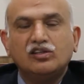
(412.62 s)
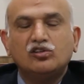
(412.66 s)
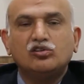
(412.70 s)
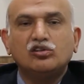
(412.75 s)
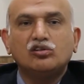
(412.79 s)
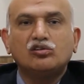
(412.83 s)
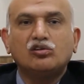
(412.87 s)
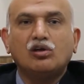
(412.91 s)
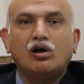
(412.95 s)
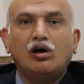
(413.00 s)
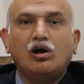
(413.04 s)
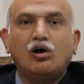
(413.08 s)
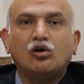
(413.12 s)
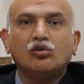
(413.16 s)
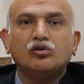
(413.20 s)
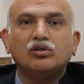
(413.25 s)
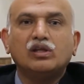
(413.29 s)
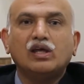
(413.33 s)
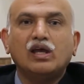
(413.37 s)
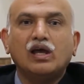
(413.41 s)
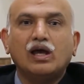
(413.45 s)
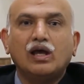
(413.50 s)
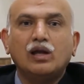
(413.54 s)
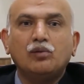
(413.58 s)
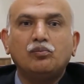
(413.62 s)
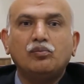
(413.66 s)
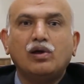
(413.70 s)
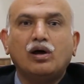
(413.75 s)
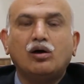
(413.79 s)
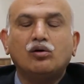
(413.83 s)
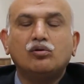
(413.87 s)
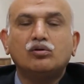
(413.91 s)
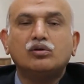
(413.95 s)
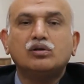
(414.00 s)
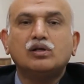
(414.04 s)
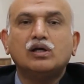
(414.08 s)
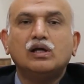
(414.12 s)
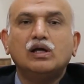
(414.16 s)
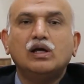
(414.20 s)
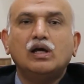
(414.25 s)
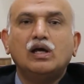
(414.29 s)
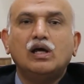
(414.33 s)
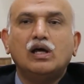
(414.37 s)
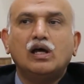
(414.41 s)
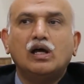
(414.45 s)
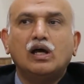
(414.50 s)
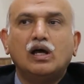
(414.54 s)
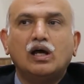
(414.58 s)
this is how they helped out
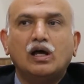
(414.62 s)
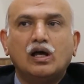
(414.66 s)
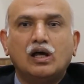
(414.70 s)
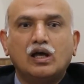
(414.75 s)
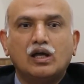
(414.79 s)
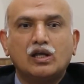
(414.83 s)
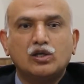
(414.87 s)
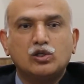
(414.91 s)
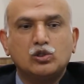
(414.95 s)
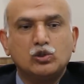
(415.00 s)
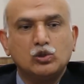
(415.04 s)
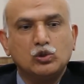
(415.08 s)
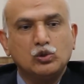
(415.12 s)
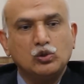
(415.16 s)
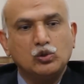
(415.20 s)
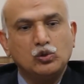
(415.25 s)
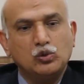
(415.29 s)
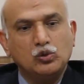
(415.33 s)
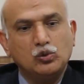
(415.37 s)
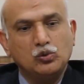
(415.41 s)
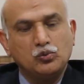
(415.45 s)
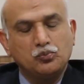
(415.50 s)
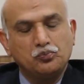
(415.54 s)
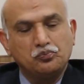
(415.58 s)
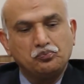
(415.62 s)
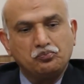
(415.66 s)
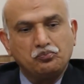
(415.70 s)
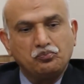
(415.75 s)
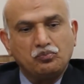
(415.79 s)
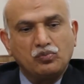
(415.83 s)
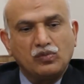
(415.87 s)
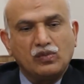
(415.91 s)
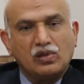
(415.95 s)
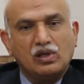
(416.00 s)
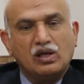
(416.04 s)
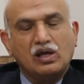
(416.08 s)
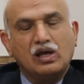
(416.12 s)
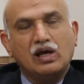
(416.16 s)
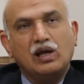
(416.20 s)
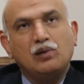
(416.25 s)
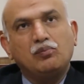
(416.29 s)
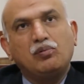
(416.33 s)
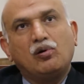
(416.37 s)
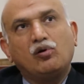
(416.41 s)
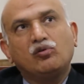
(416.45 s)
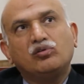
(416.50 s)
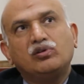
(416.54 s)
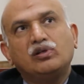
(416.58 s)
to
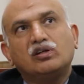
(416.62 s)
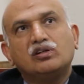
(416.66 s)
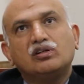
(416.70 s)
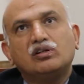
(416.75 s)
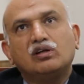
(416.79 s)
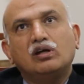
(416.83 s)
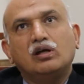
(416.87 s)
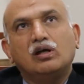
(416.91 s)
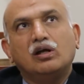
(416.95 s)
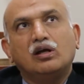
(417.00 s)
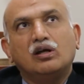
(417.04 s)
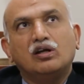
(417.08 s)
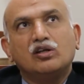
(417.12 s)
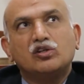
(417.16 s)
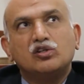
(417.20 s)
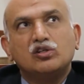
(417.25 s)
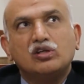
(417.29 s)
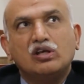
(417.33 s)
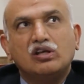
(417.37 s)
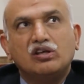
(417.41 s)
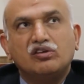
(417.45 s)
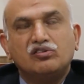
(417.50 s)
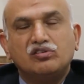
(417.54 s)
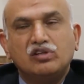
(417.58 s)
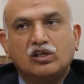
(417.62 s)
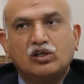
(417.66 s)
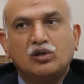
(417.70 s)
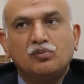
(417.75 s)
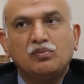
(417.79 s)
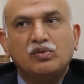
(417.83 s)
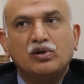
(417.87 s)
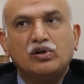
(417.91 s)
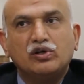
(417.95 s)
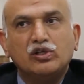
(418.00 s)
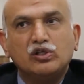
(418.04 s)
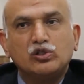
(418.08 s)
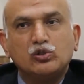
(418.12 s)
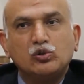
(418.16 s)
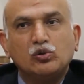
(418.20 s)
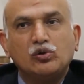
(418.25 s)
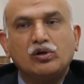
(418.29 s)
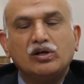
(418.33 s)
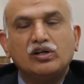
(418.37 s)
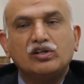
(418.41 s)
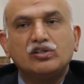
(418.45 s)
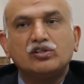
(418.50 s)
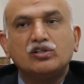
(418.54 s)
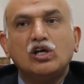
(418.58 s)
help out their Sikh community
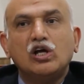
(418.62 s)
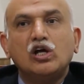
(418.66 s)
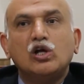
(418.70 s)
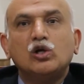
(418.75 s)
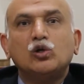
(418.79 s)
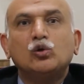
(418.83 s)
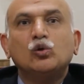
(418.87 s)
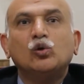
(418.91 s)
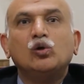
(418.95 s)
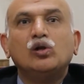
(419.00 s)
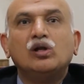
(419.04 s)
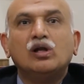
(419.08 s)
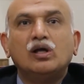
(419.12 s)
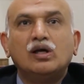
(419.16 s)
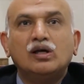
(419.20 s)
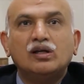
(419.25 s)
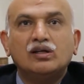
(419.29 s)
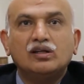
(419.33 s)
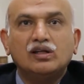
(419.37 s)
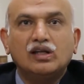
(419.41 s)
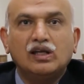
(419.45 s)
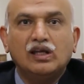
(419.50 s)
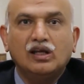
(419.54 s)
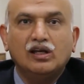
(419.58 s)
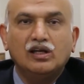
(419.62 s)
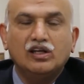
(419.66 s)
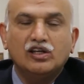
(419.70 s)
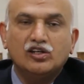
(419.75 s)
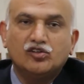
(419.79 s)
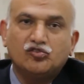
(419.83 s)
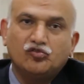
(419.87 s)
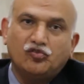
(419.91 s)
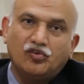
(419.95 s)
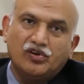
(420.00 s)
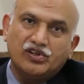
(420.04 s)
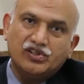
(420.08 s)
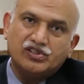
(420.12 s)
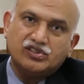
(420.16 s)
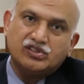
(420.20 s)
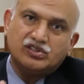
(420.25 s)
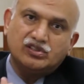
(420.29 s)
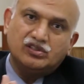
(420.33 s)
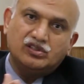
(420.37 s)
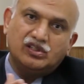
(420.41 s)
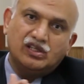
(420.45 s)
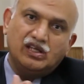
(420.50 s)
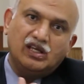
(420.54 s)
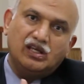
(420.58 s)
students to learn English.
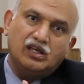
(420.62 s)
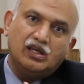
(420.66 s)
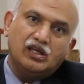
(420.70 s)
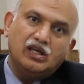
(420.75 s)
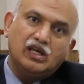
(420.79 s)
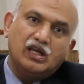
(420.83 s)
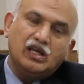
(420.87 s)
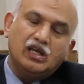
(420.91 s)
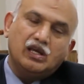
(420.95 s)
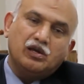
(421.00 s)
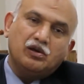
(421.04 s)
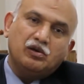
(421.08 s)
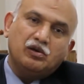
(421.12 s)
First, they